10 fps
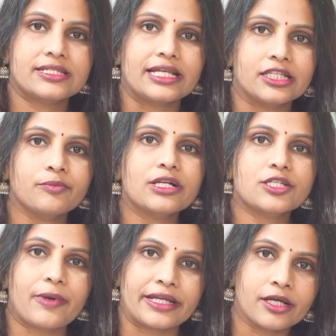is nothing but
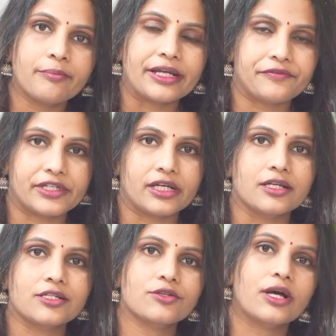spina bifida.
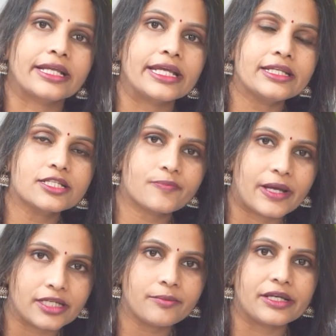So again, in
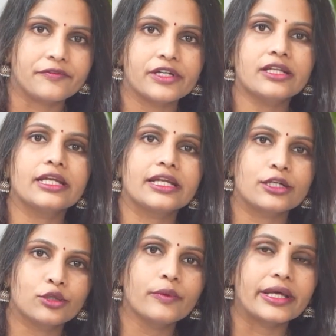spina bifida, there are
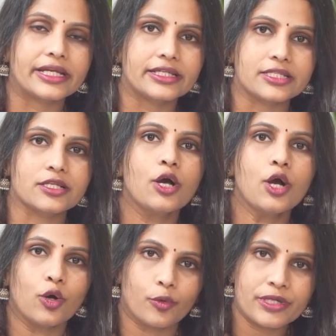two varieties,
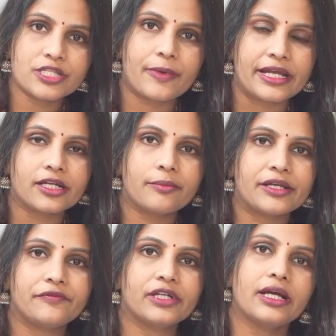open spina
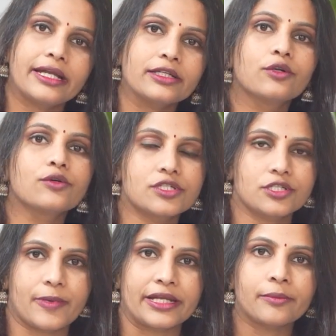bifida and
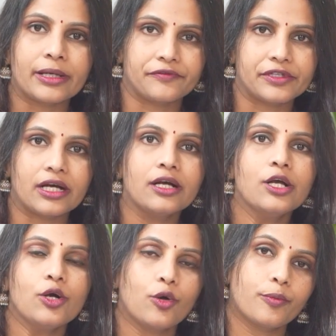closed spina bifida.
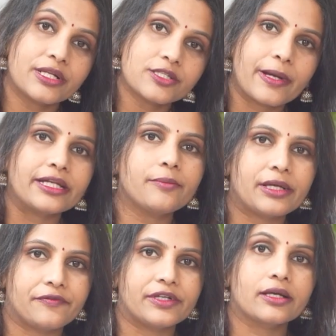Open spina
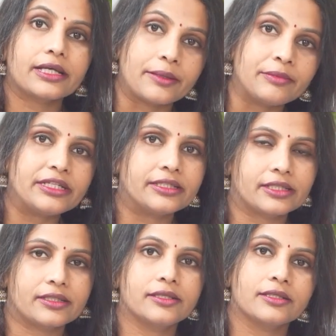bifida can be
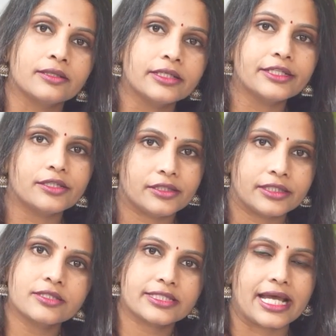detected early
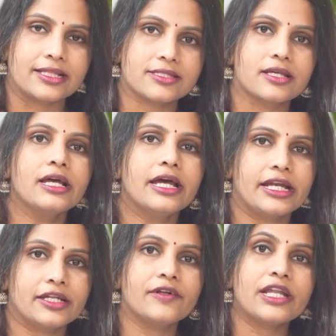in scans
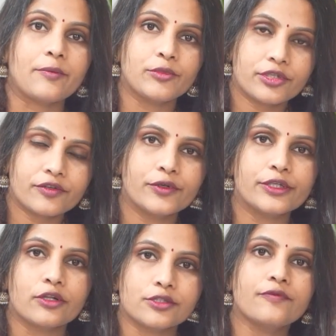and even amniotic
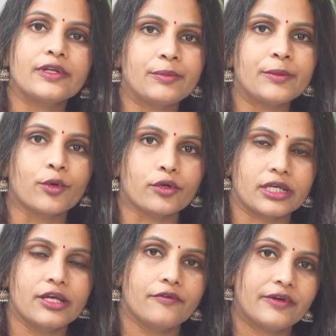fluid also will be more.
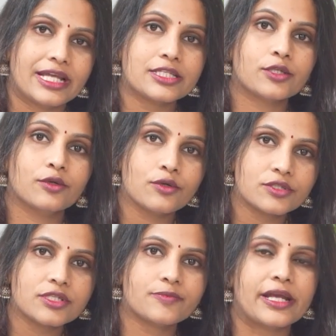Whereas
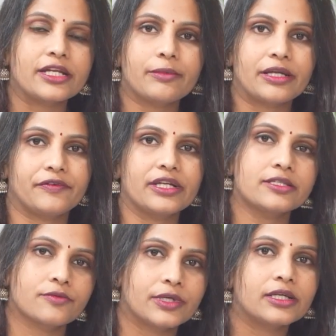closed spina
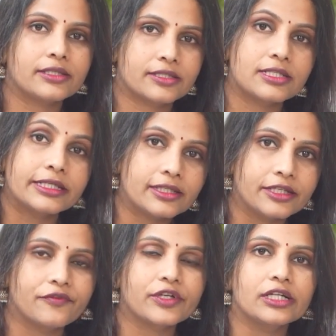bifida, it's
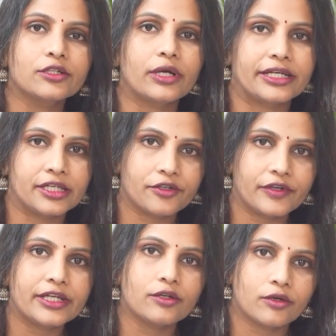little difficult to
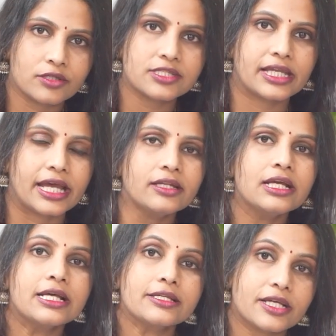identify on scan,
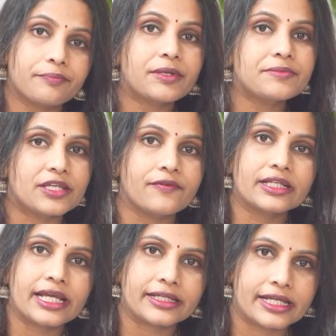sometimes
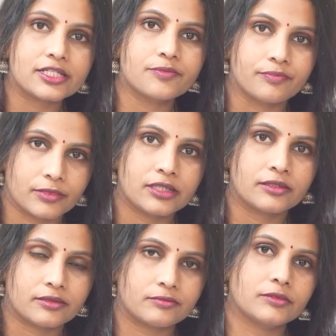even can get
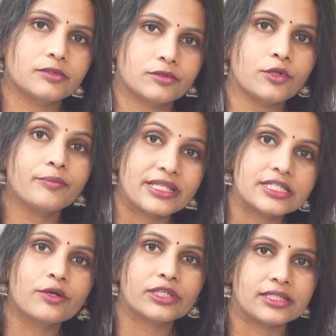
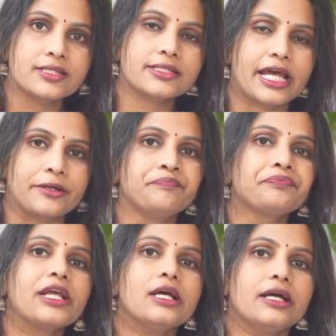missed out in the scan.
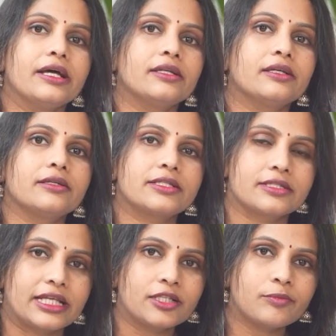And
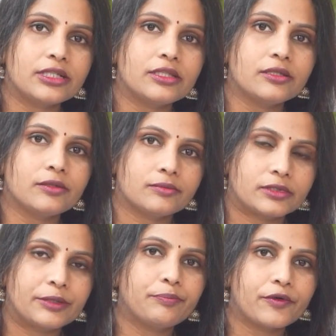it's nothing but the
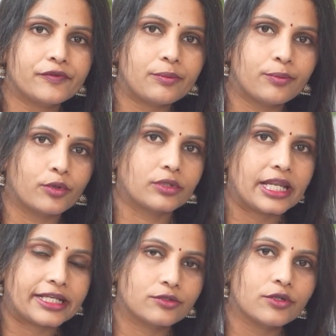tip of the bone,
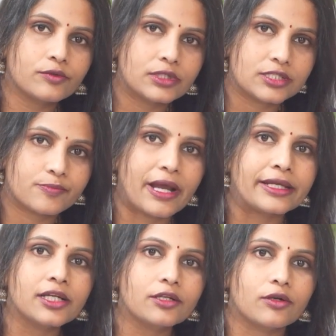like, you know, the
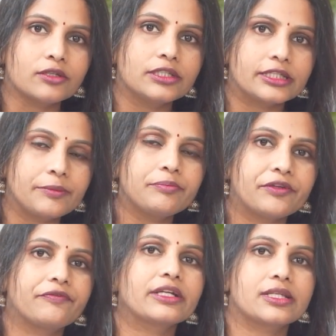spinal cord, the tip
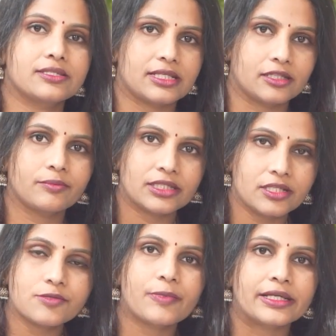defect is nothing but
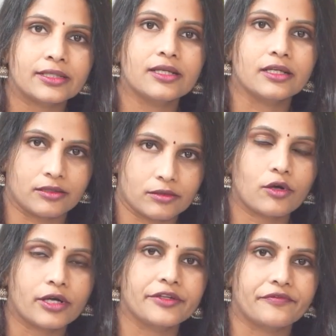the spinal
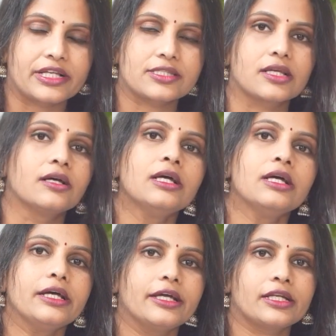cord defects.
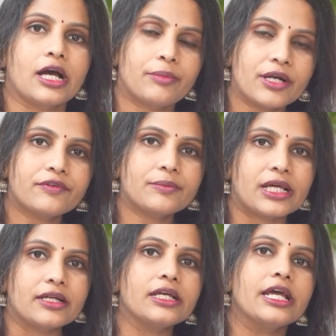And apart from
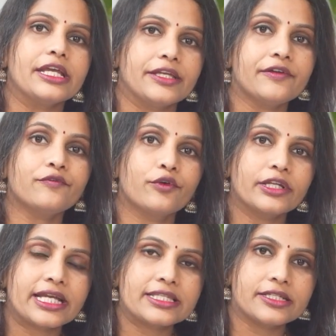that, even
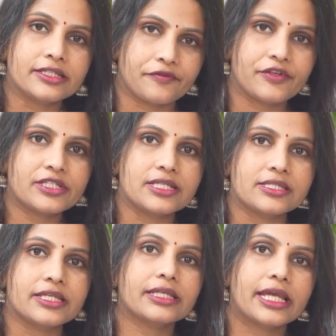folic acid
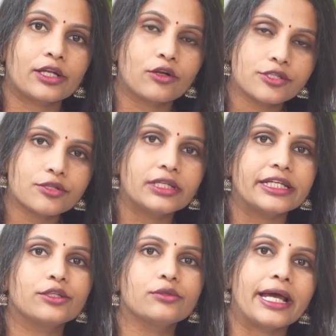deficiency can also
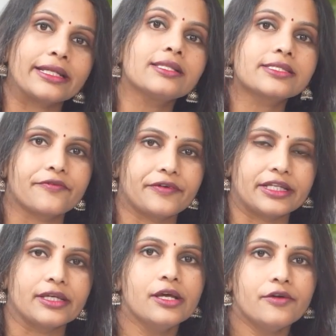lead to anencephaly,